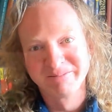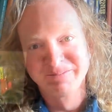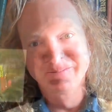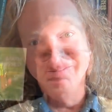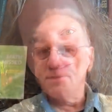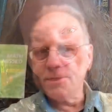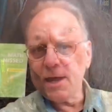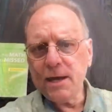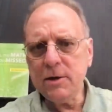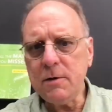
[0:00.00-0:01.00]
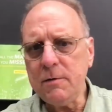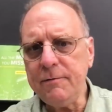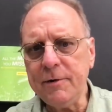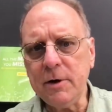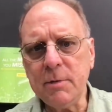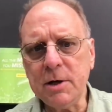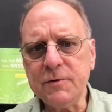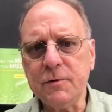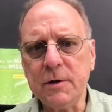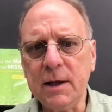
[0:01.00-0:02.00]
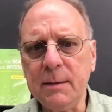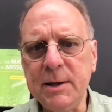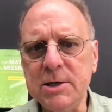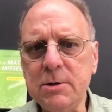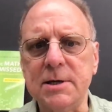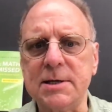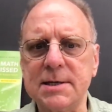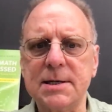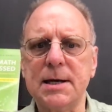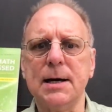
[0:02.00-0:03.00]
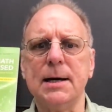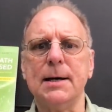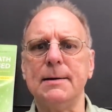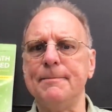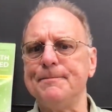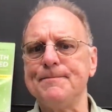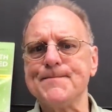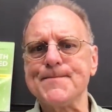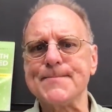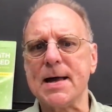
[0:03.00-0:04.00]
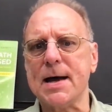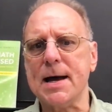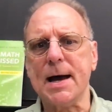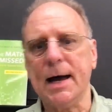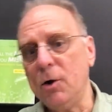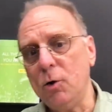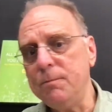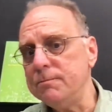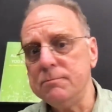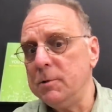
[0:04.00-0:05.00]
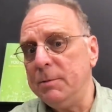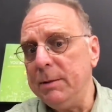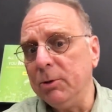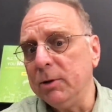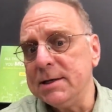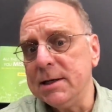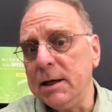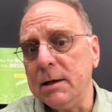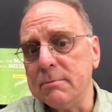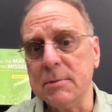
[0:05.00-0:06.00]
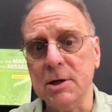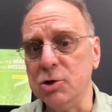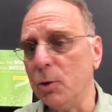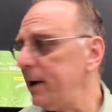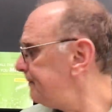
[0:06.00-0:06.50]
Yeah. Thank you very much for letting me do this. Um, I hope your people listening enjoy it.